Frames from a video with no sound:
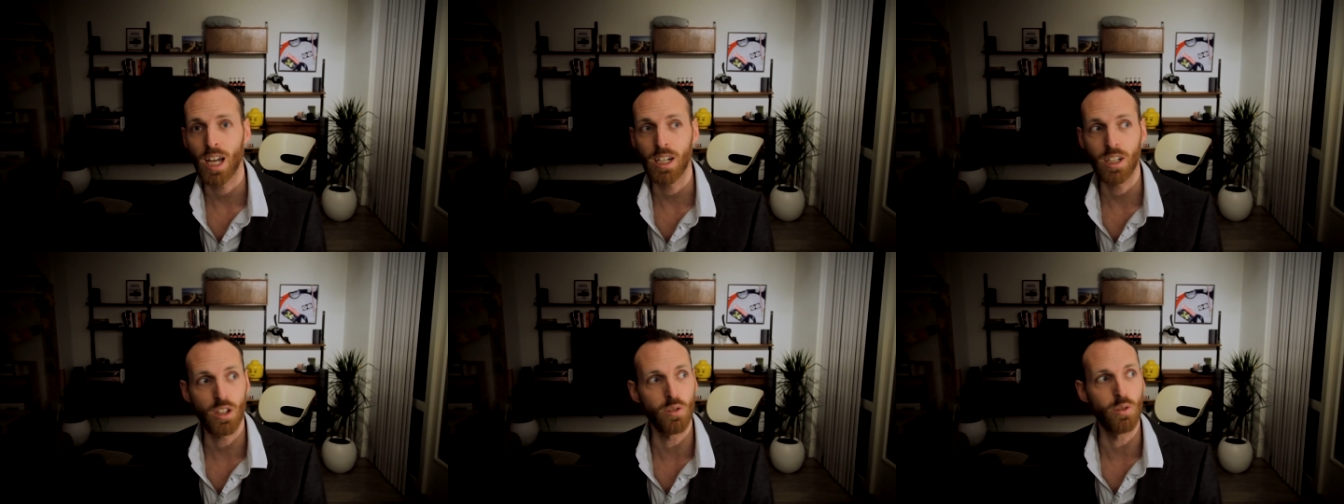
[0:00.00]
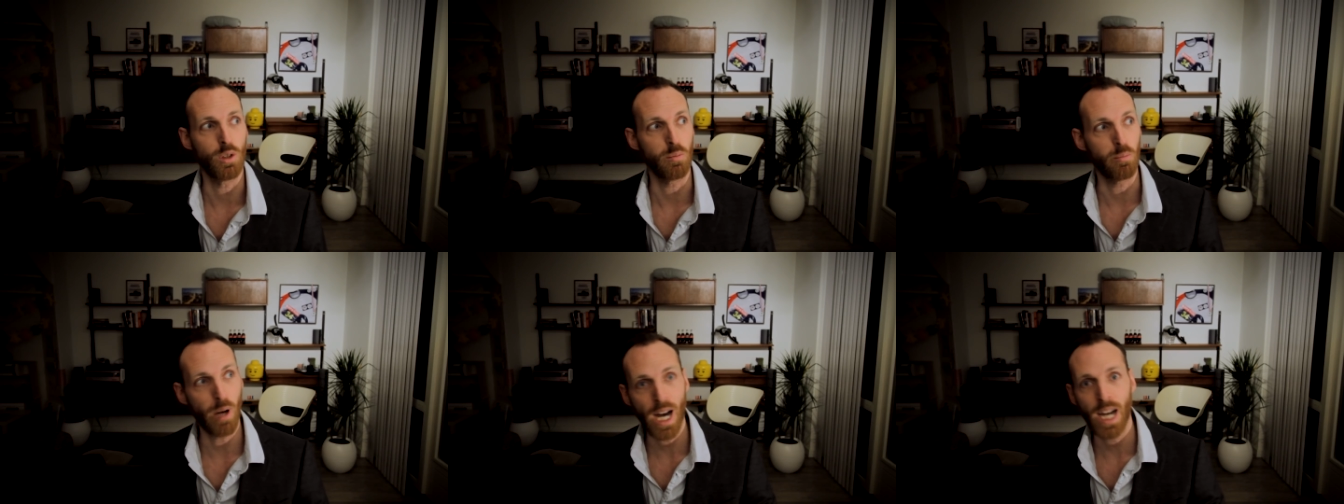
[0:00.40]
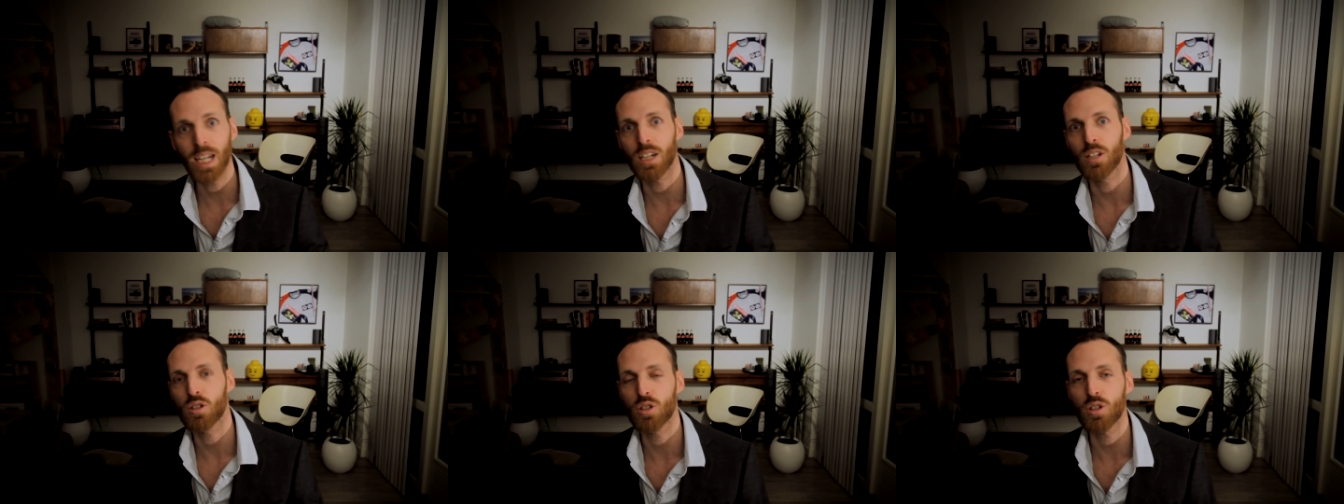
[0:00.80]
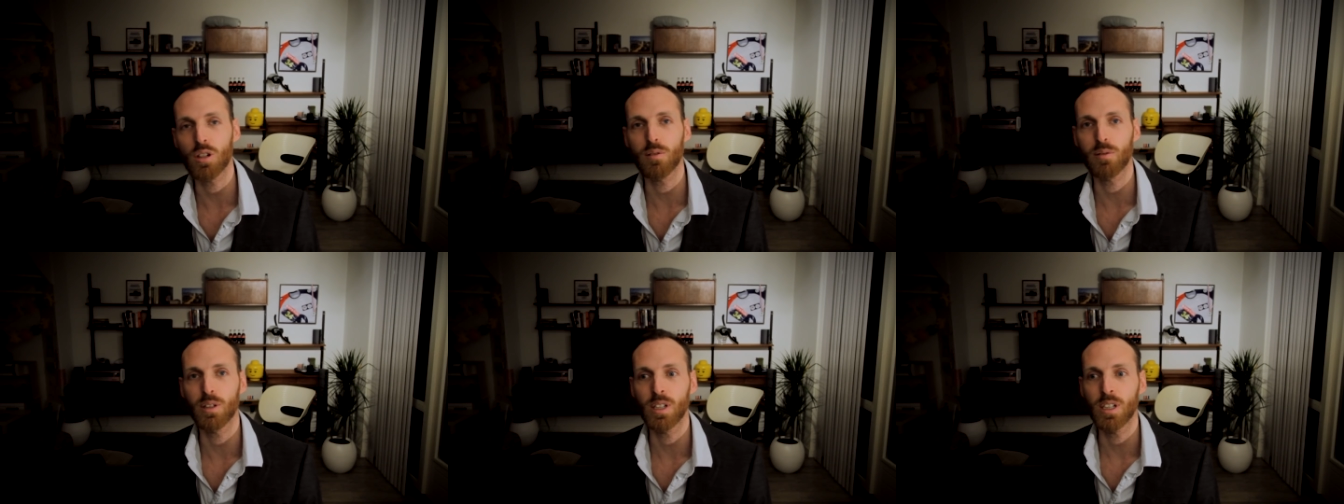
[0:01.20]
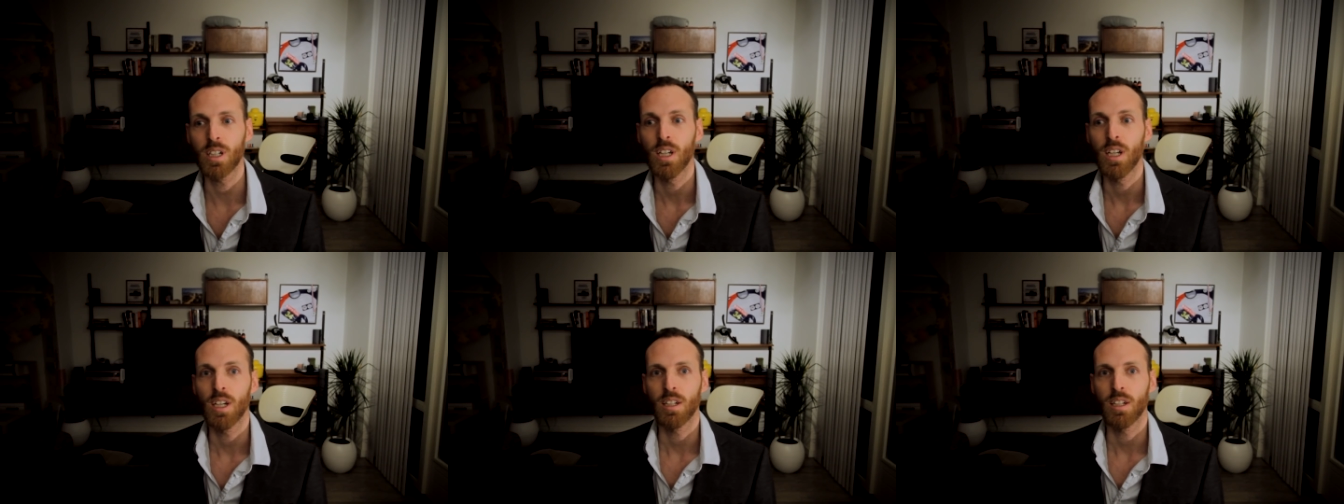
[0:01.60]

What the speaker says: and you would buy a server